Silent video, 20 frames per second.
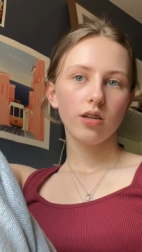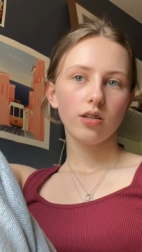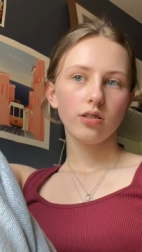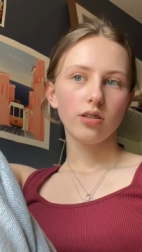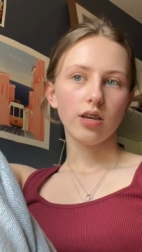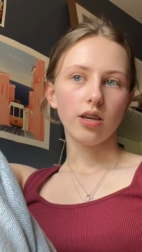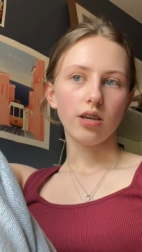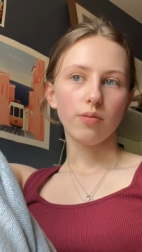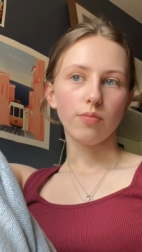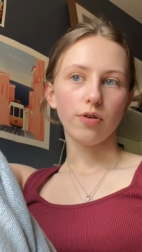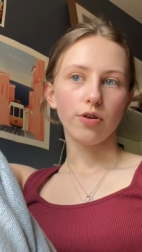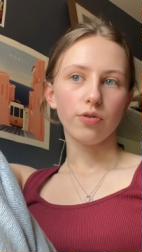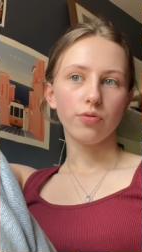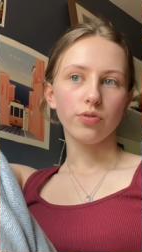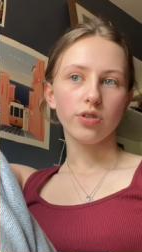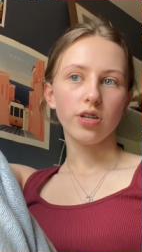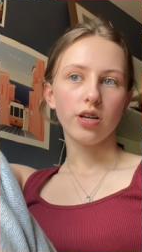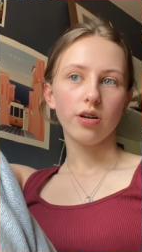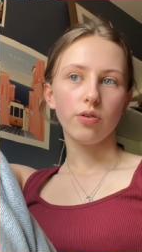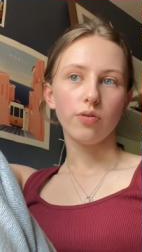taking my
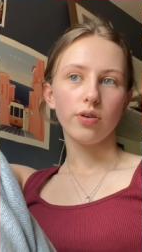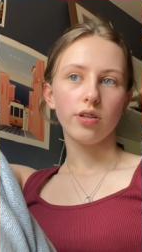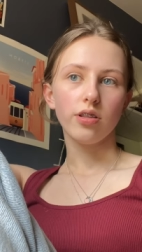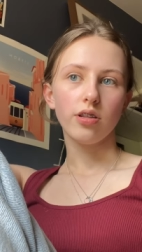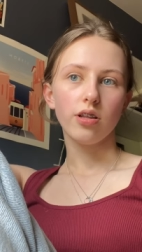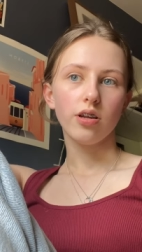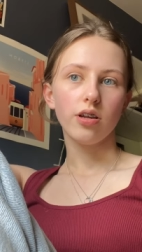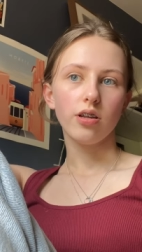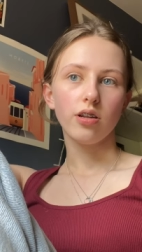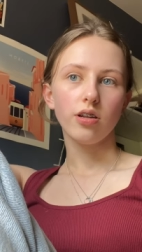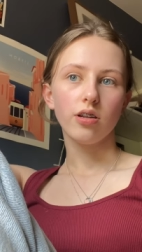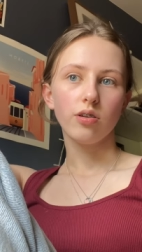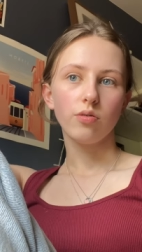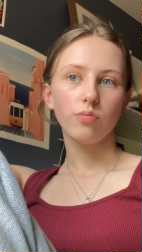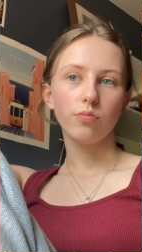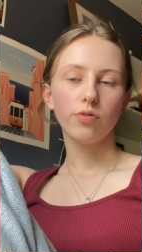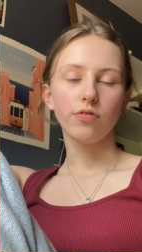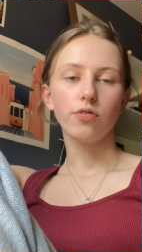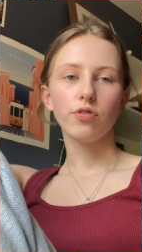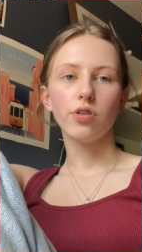horse out and then
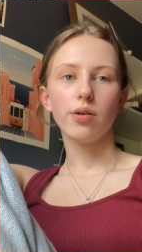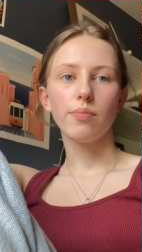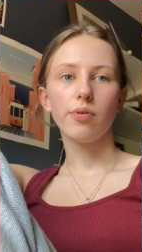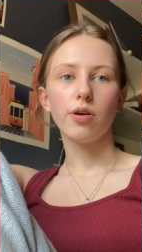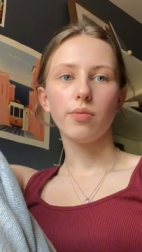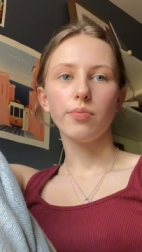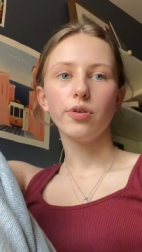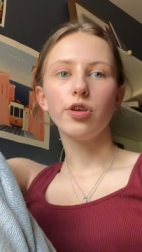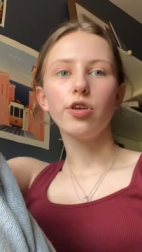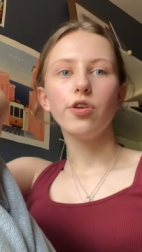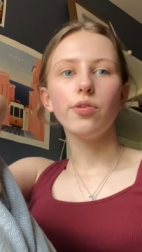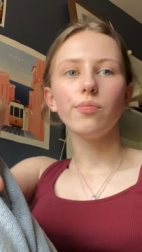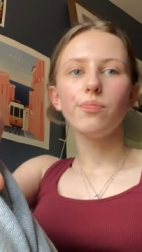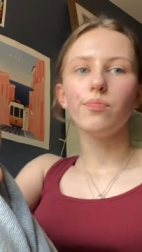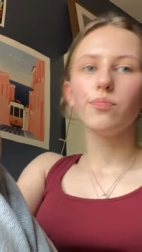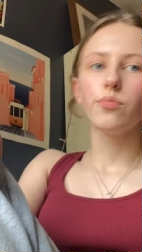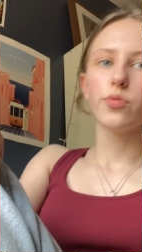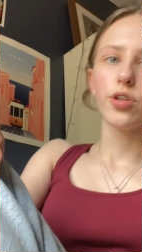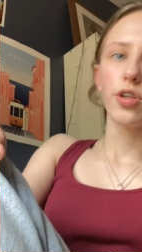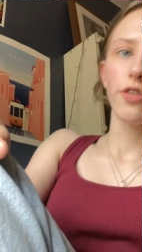we've got that barbecue
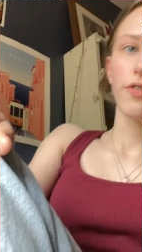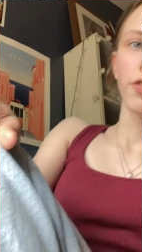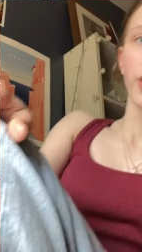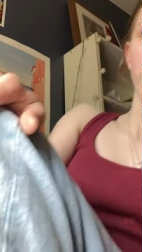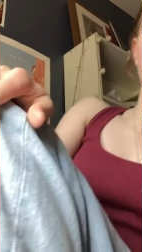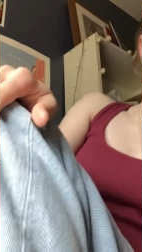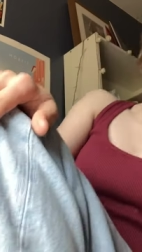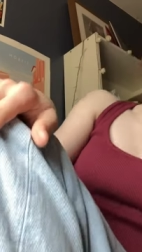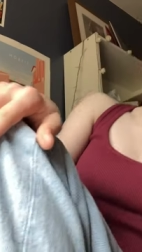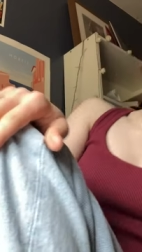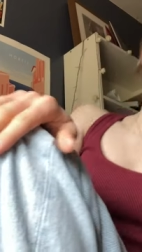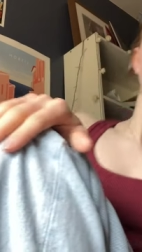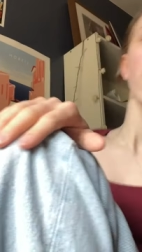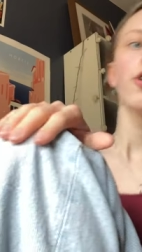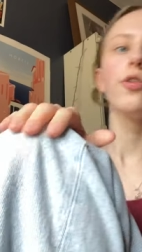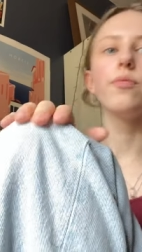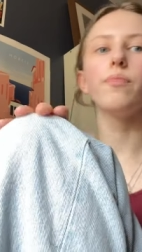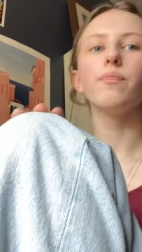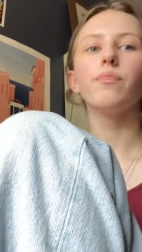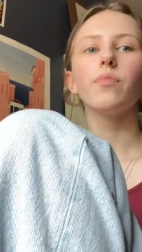with our friends
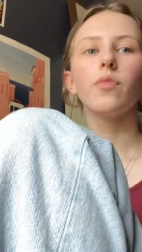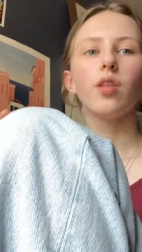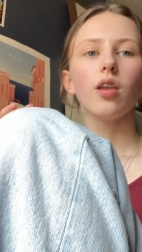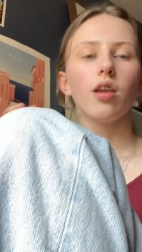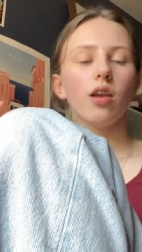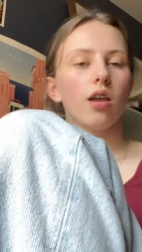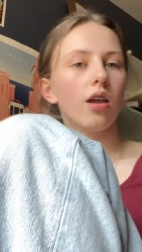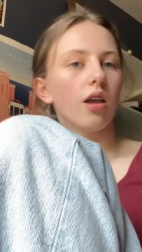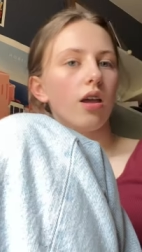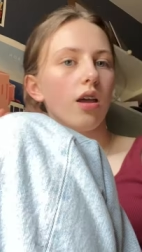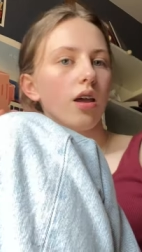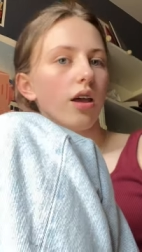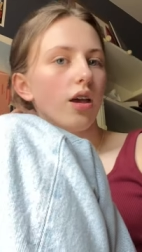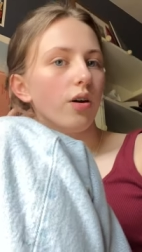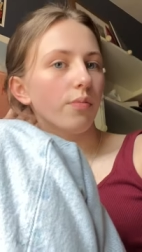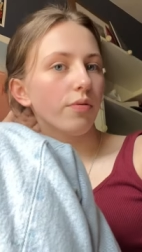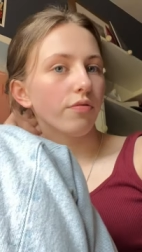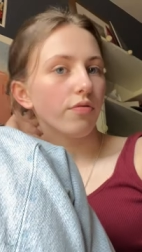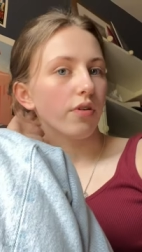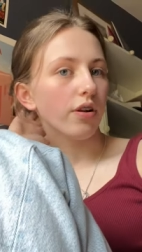so
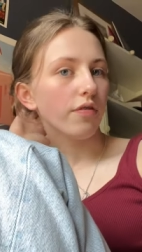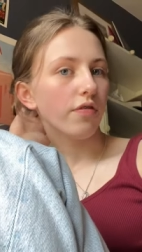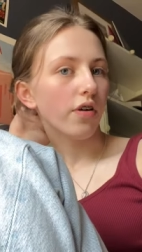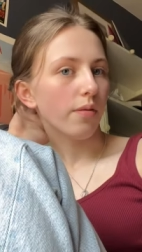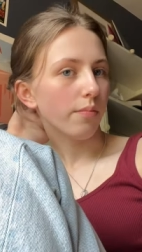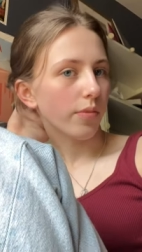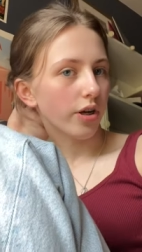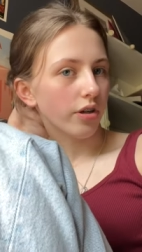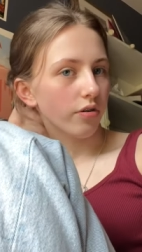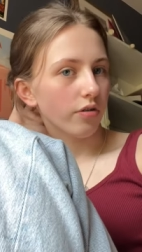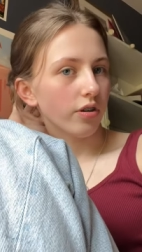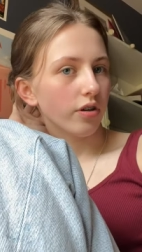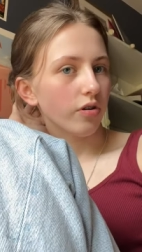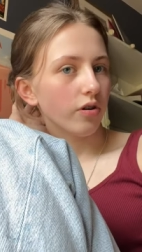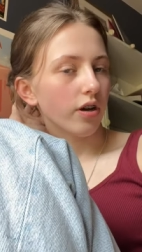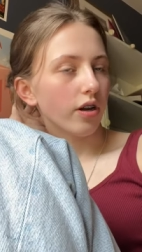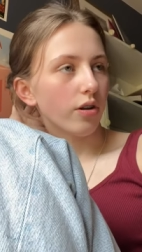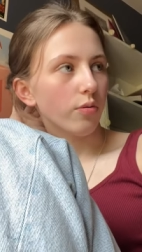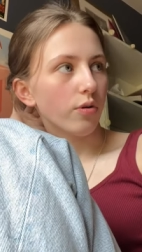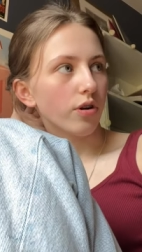it'll be really fun but I don't think I'll
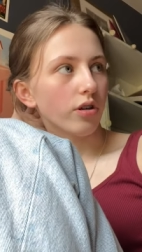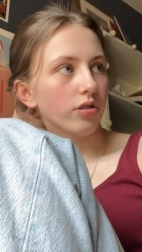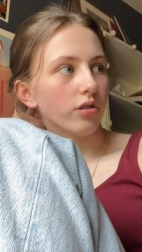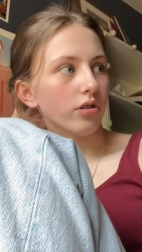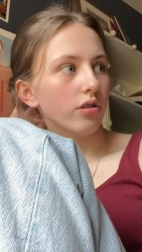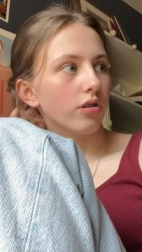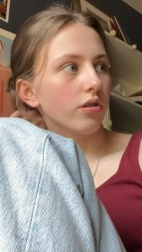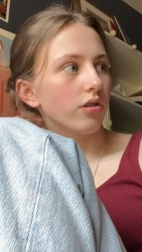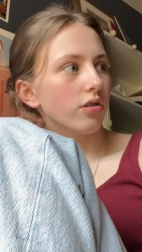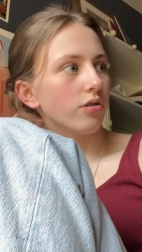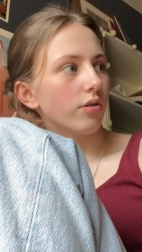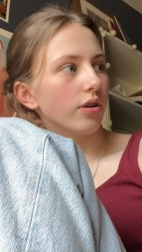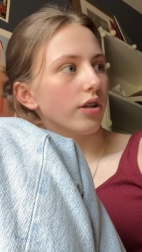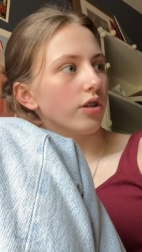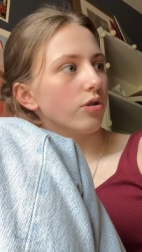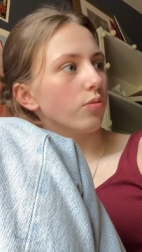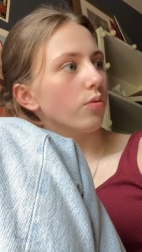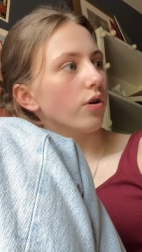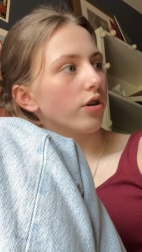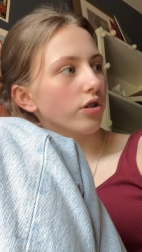get any work done so I need
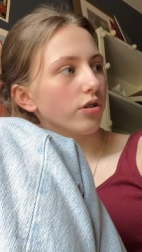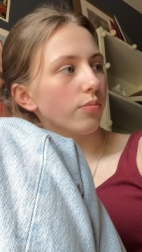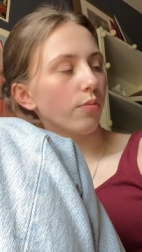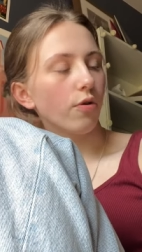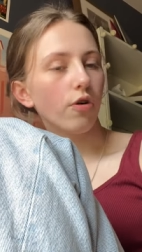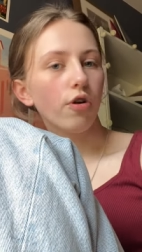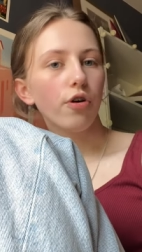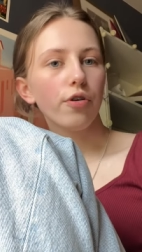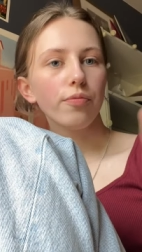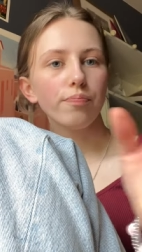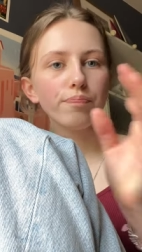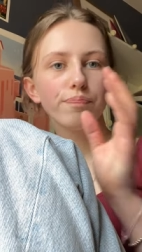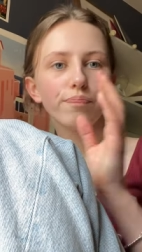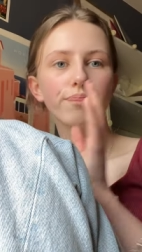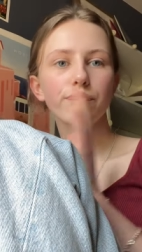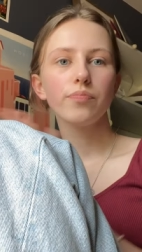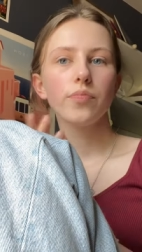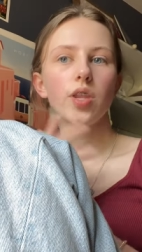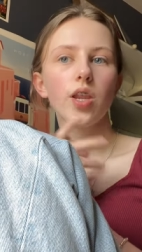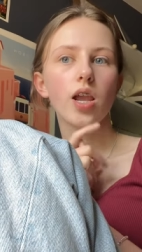to work tomorrow
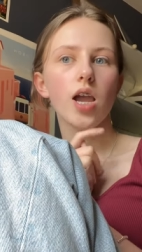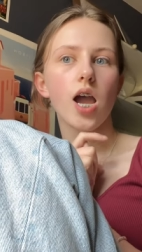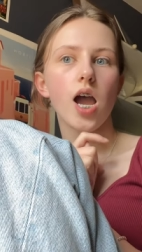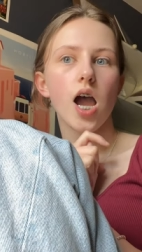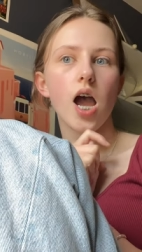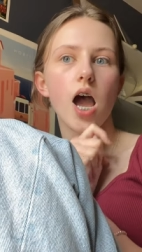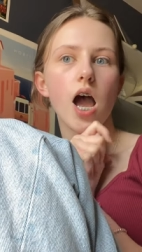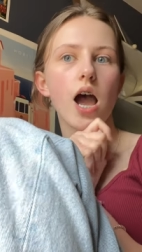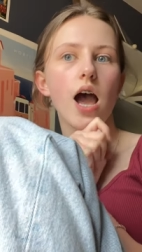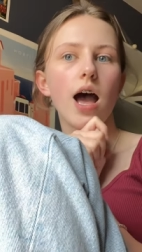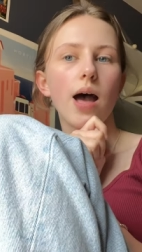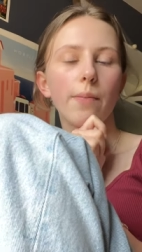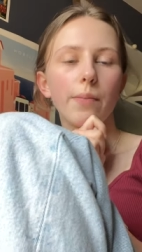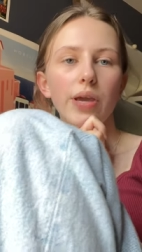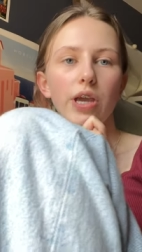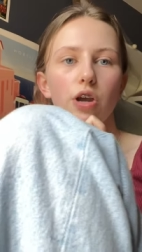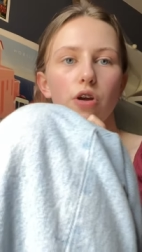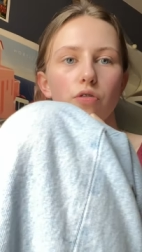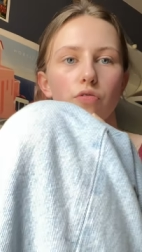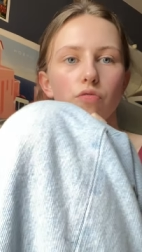and
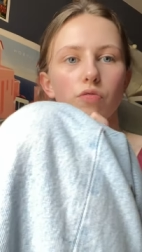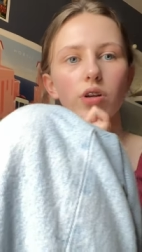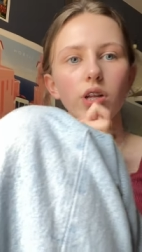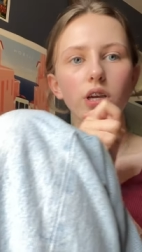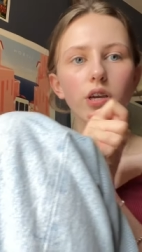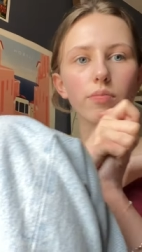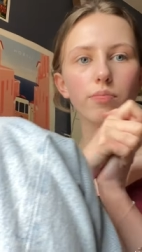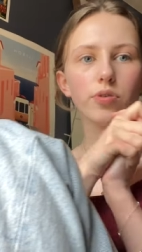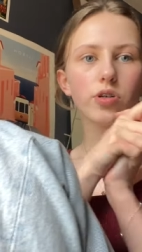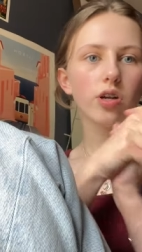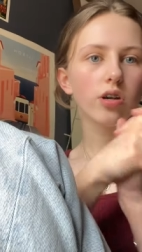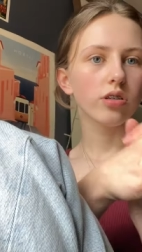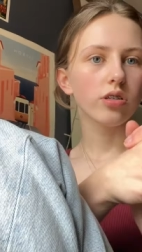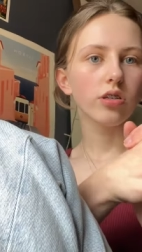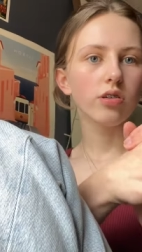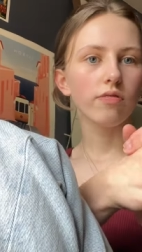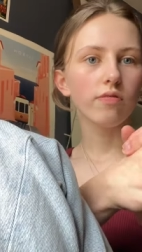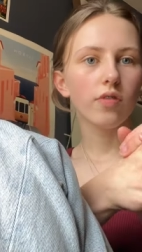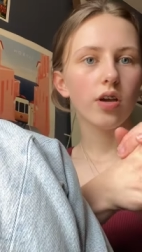be really productive